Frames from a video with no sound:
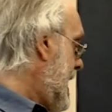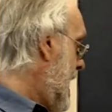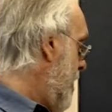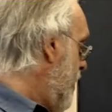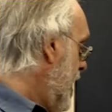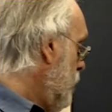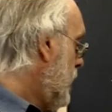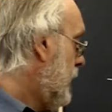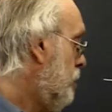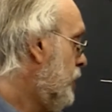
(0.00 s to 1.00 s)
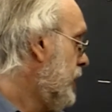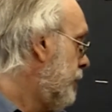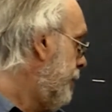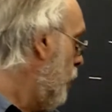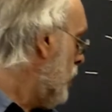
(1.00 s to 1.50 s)
And then we can bring
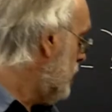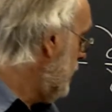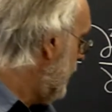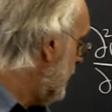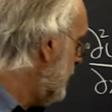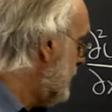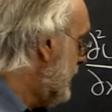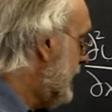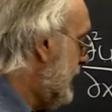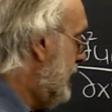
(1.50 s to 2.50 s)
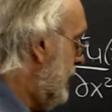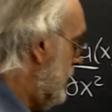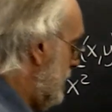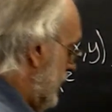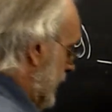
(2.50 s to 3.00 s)
the 4 to the other side and
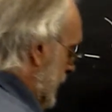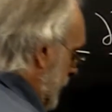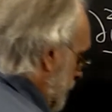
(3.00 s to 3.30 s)
say,